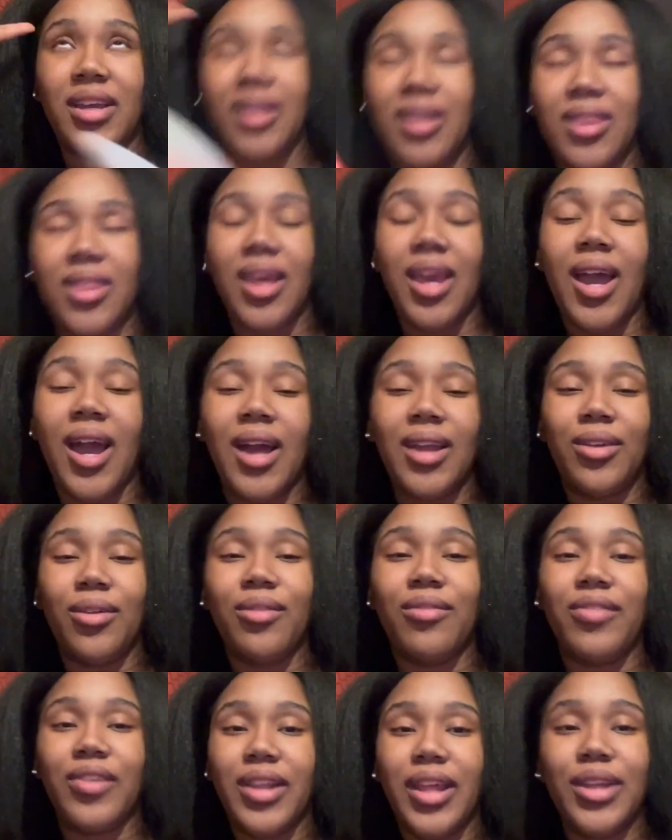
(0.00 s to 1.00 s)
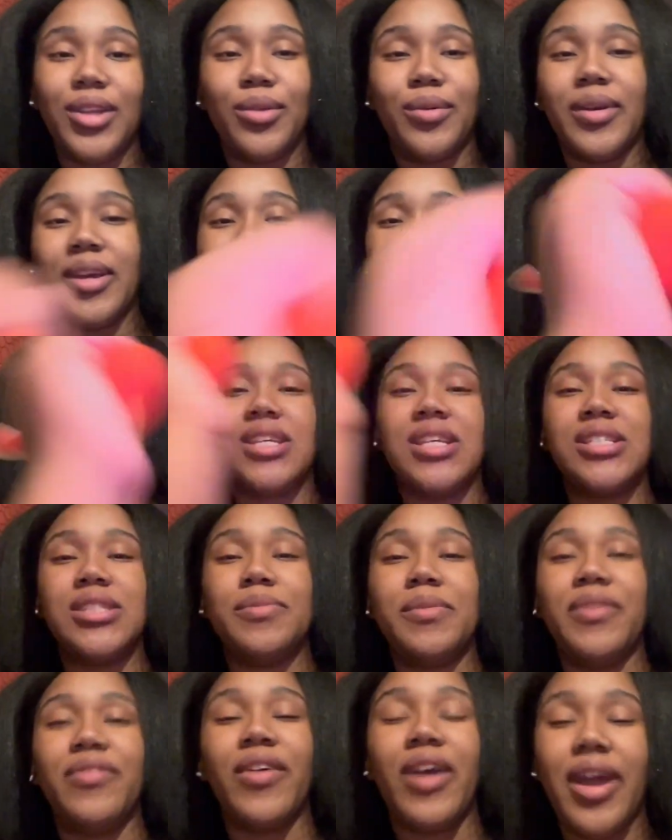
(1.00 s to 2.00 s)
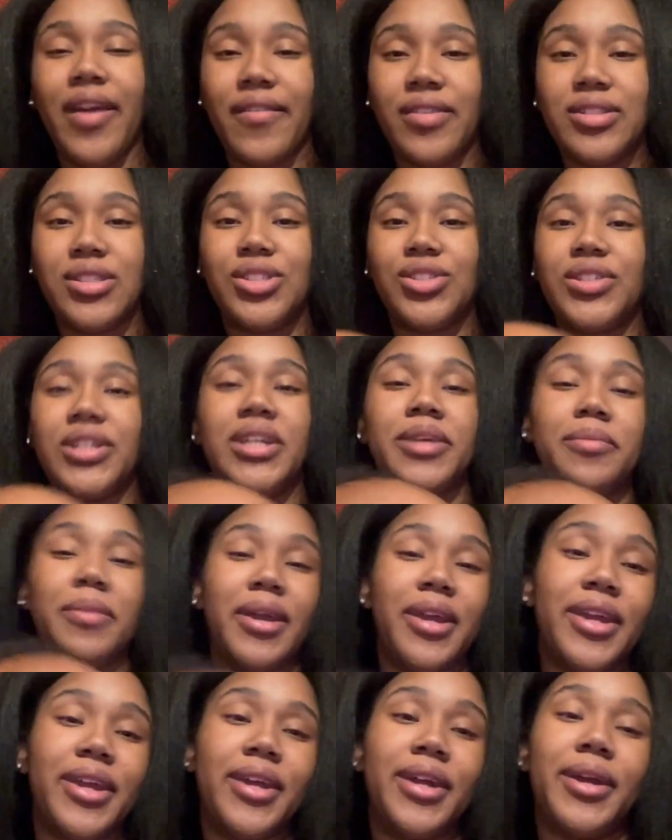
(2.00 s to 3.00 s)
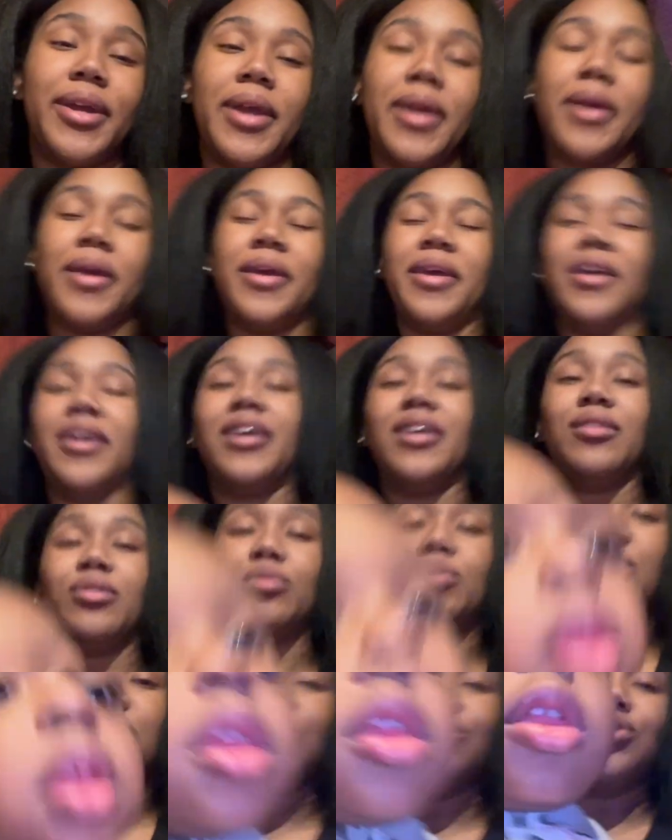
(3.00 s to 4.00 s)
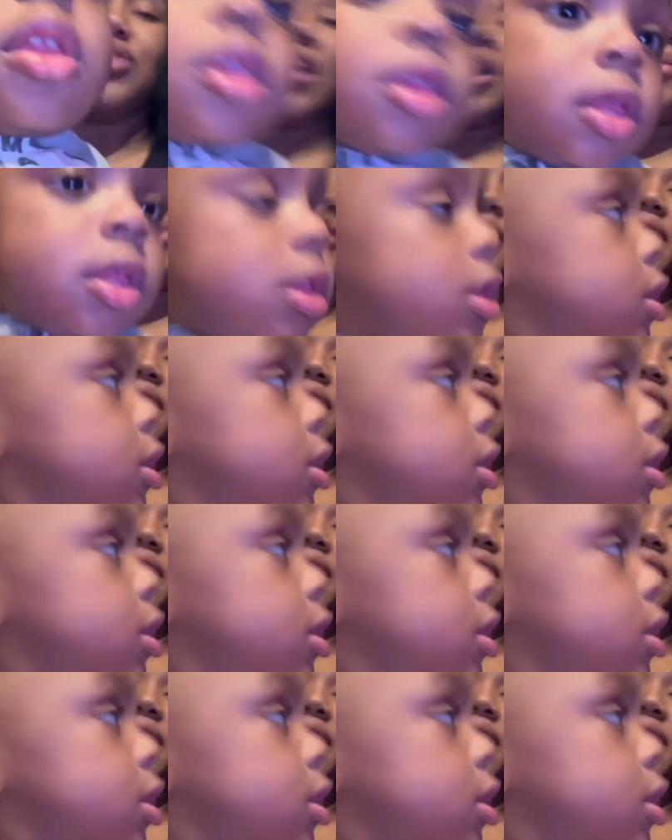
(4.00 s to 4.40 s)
and that I don't feel like doing because it takes me forever to straighten my hair. But you trying to be in